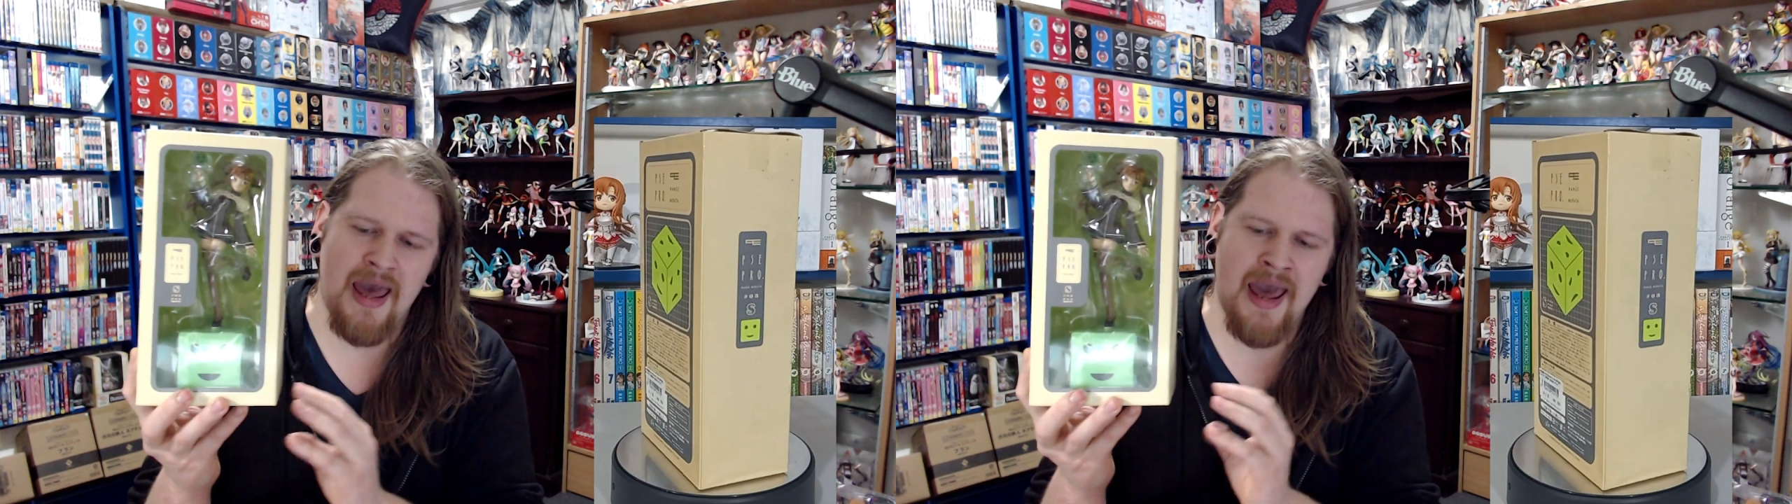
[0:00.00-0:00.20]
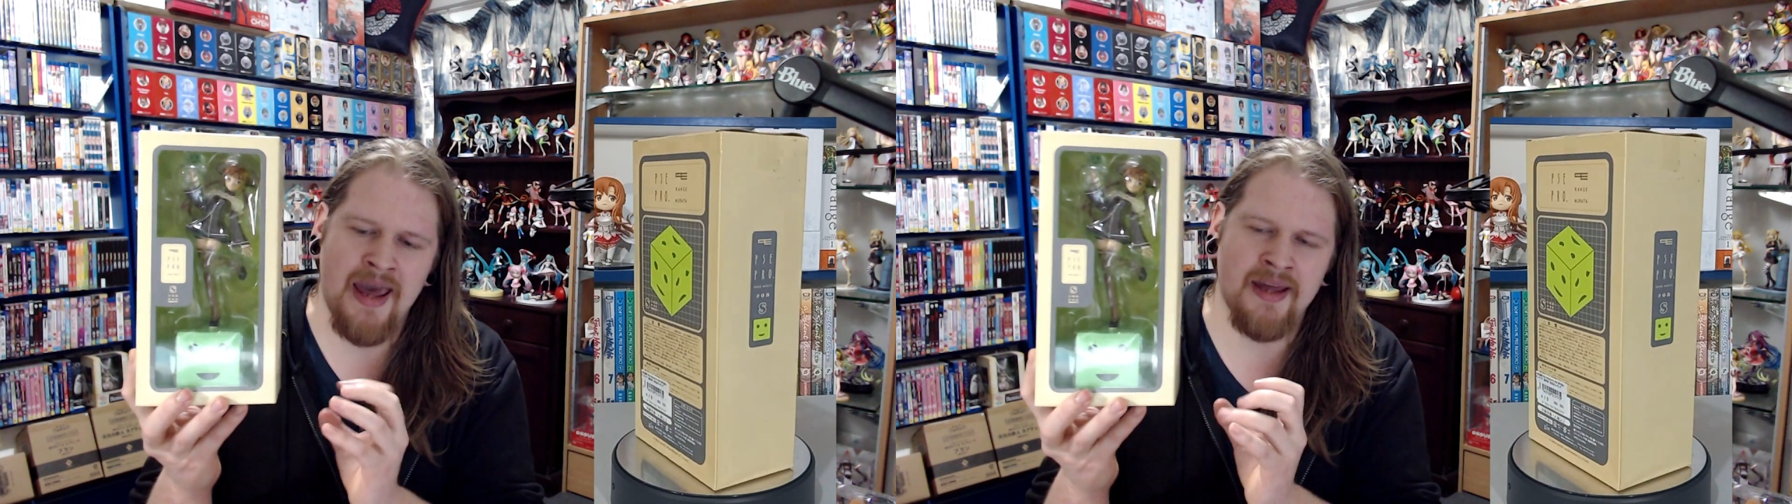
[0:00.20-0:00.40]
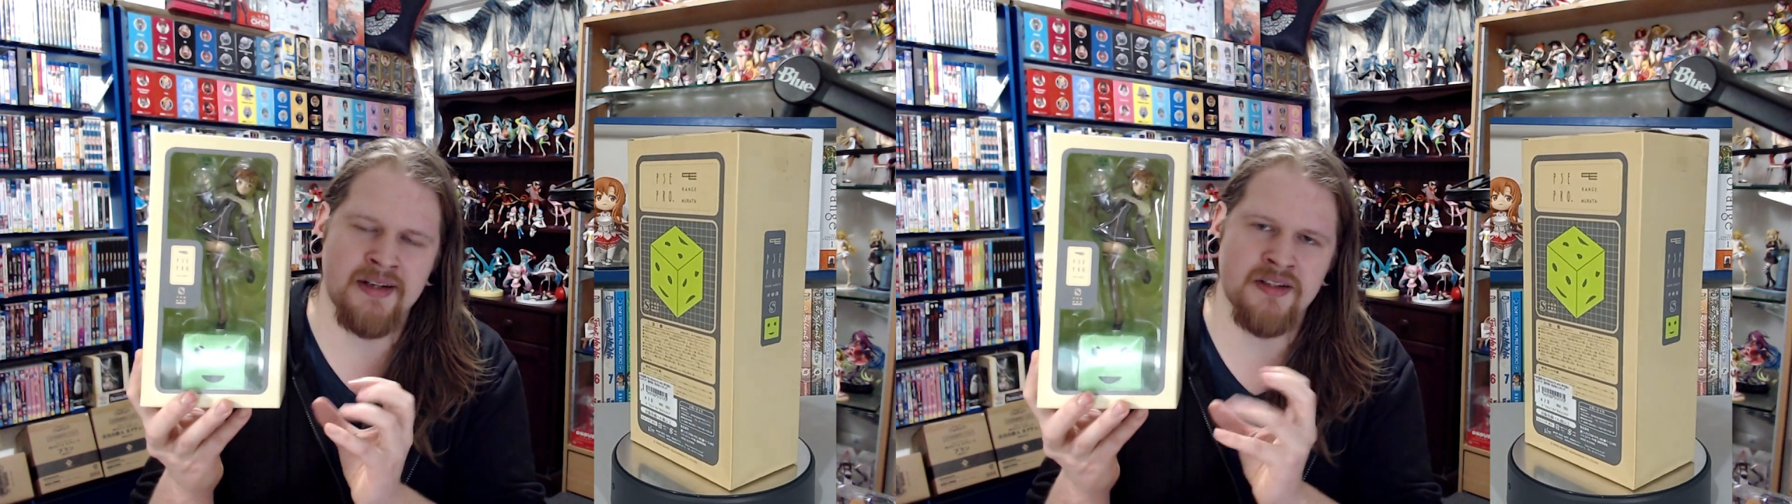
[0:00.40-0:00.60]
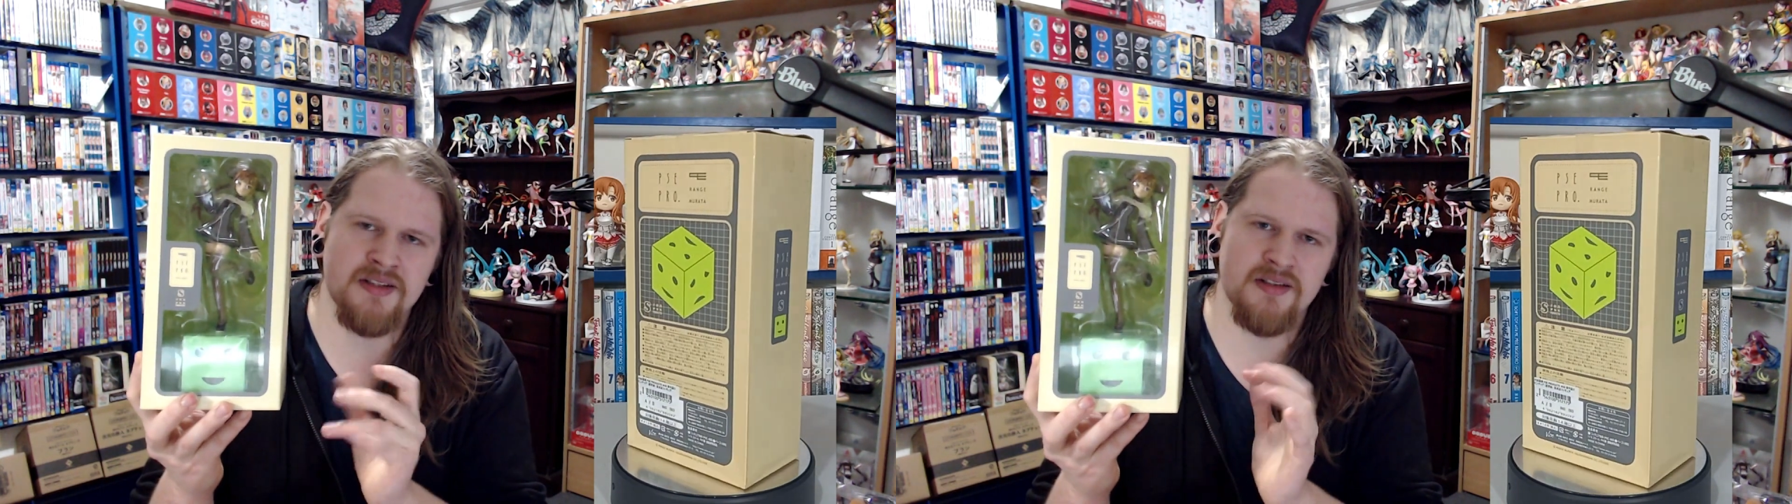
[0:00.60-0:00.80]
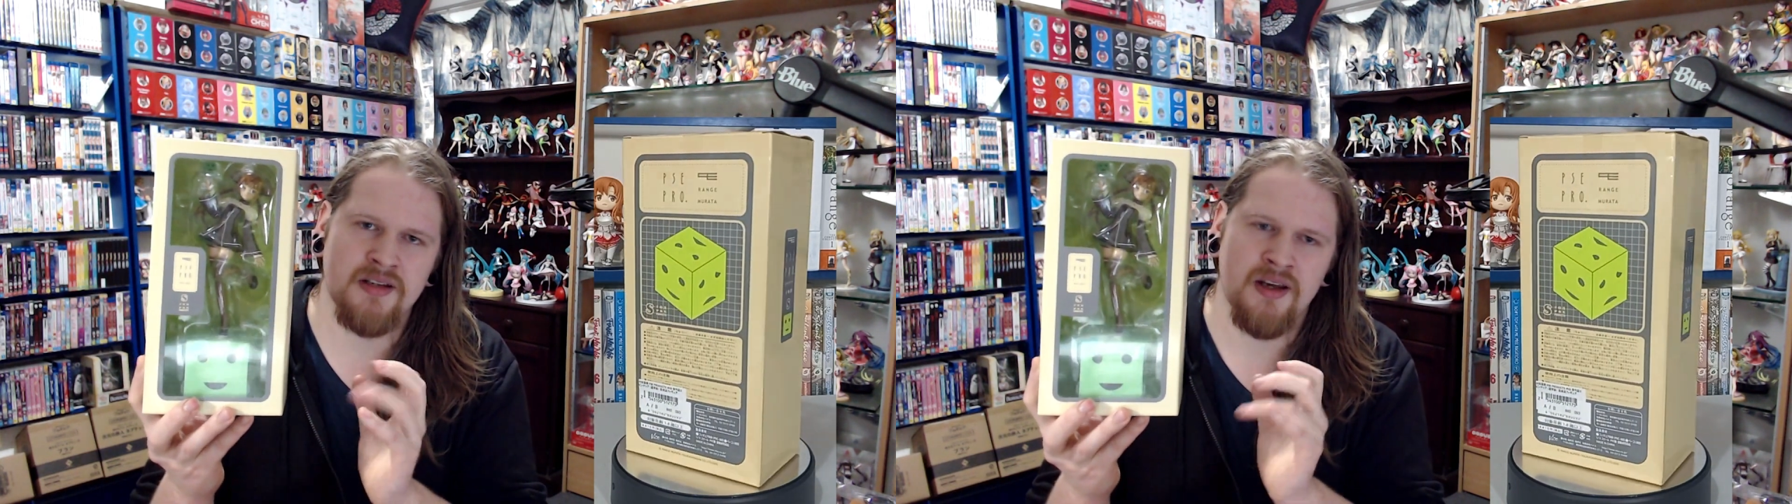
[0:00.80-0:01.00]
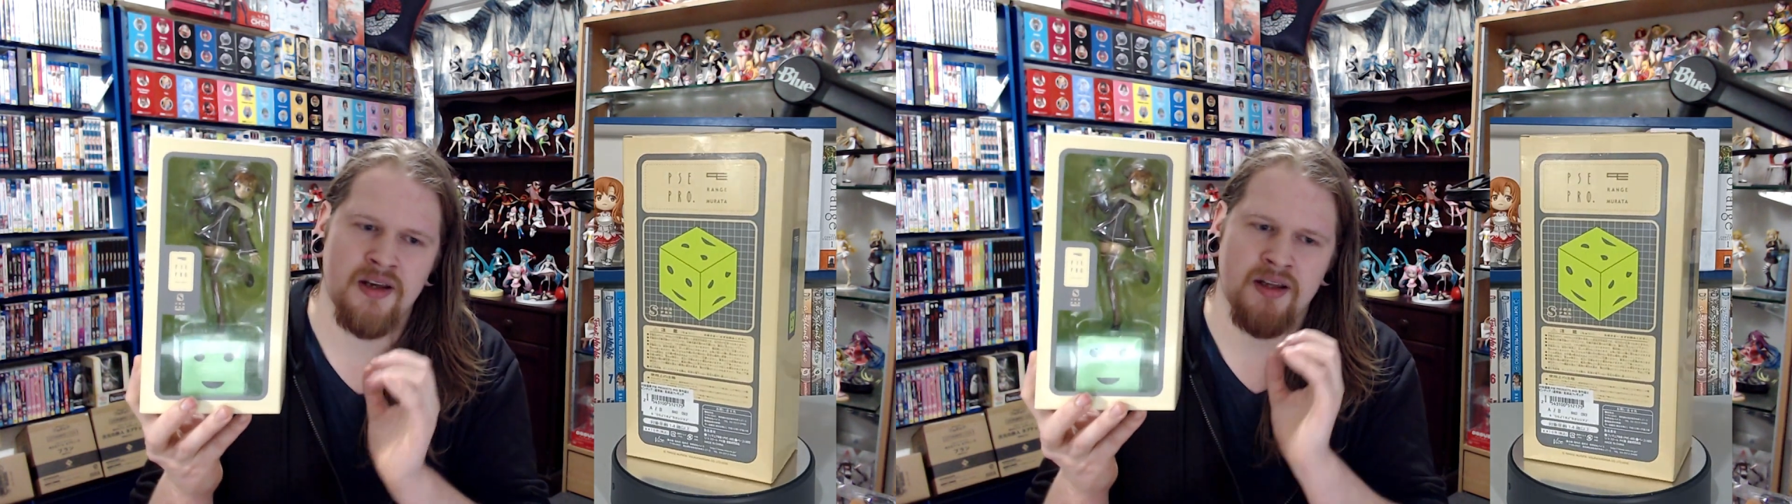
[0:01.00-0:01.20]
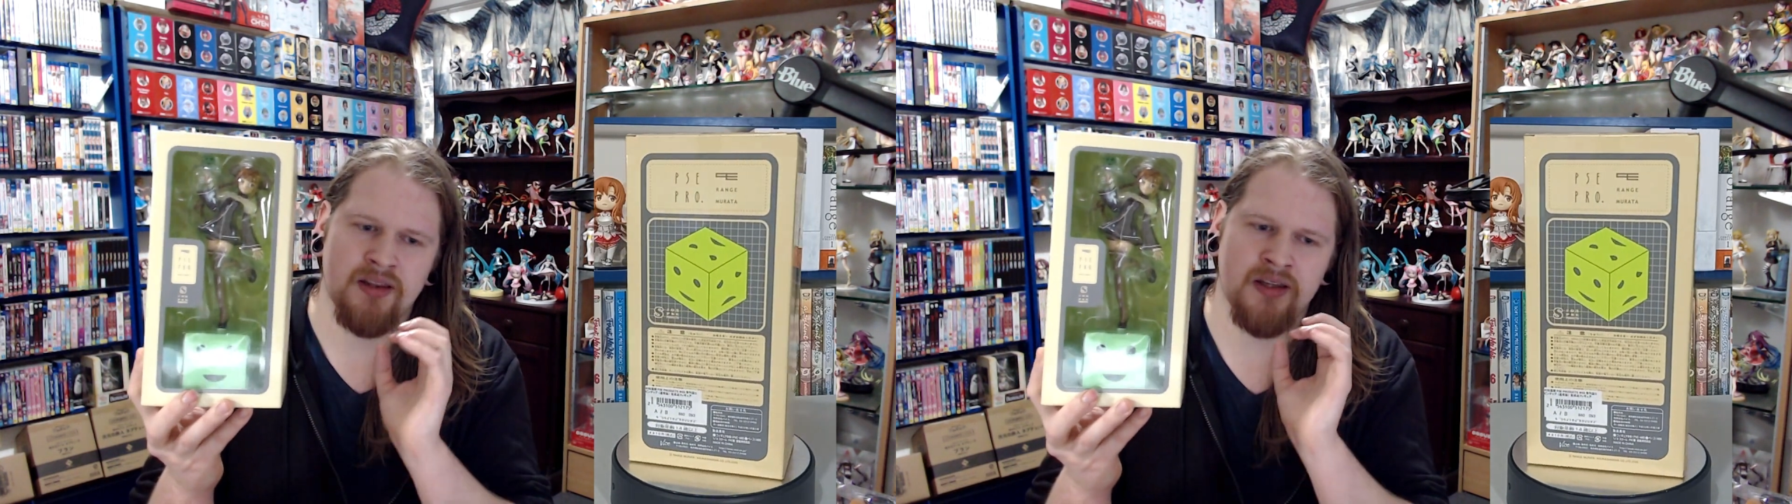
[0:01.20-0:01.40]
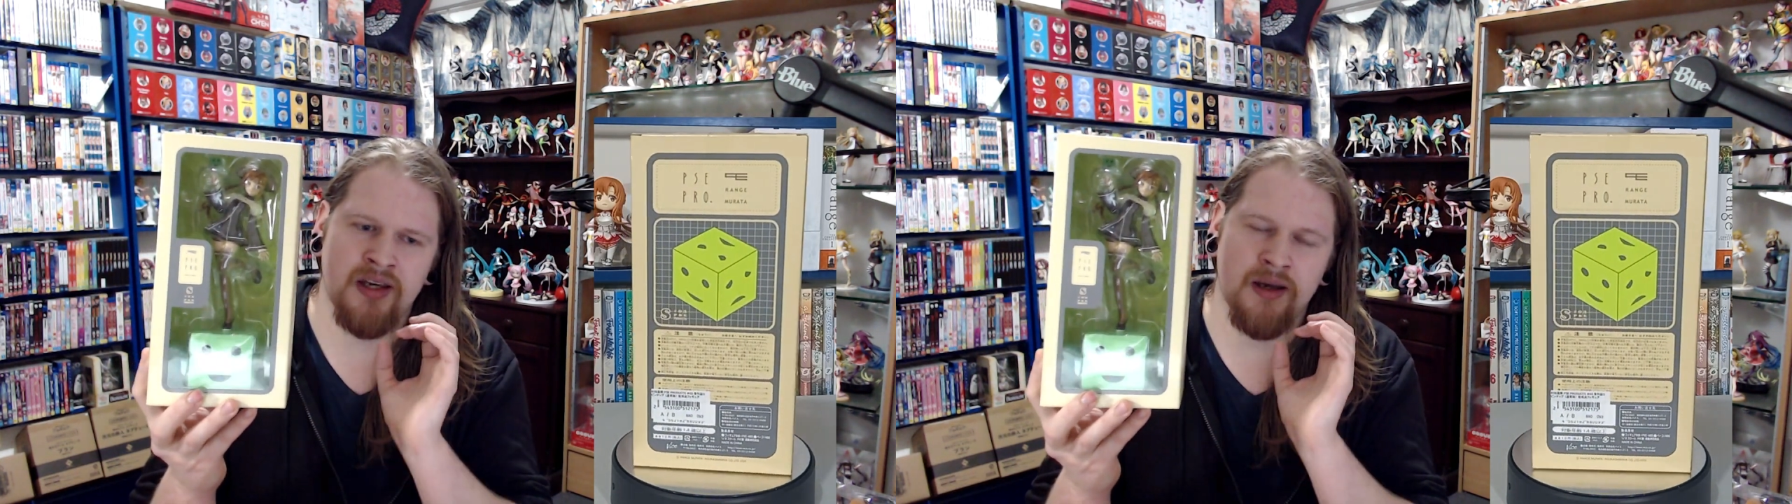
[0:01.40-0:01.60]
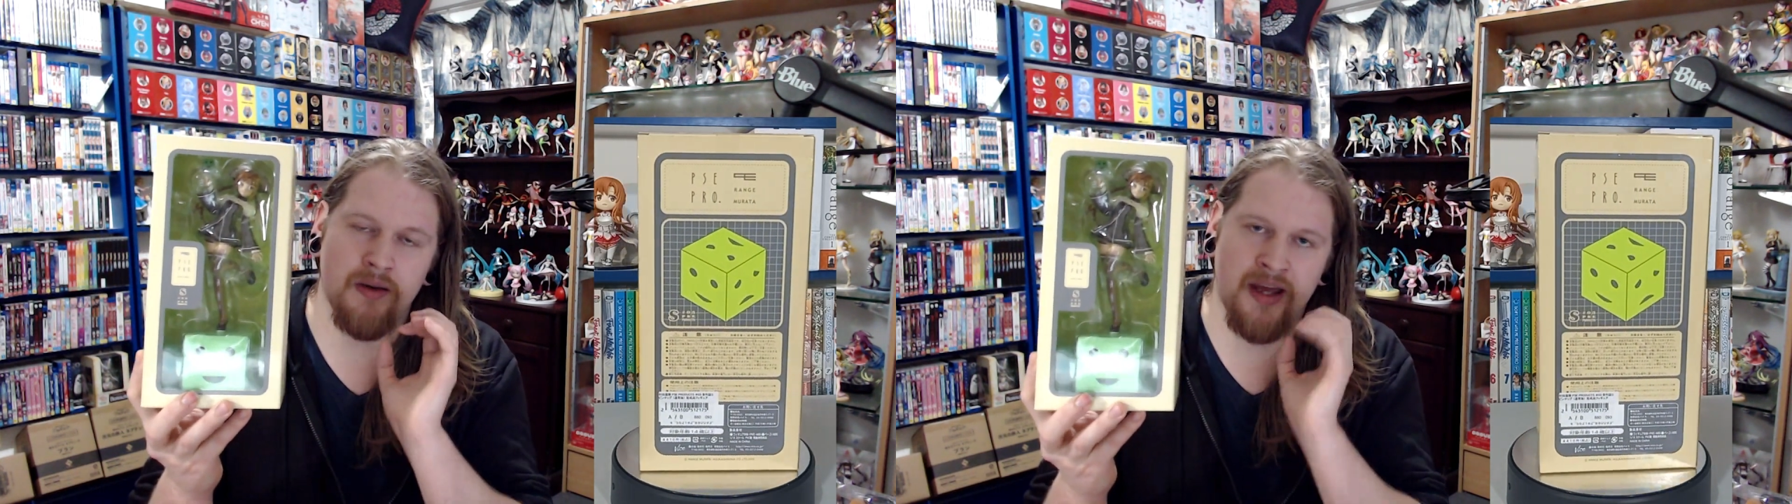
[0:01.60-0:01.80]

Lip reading: And the